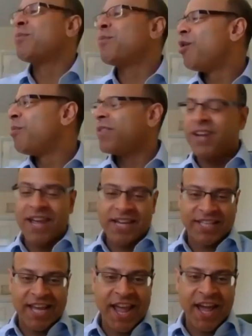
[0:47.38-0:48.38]
bit warmer than it
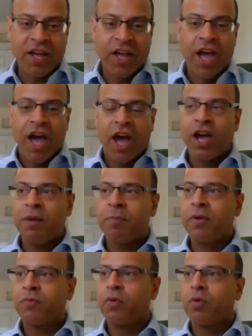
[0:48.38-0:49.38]
is here.
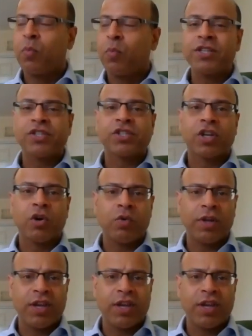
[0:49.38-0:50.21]
Um, which school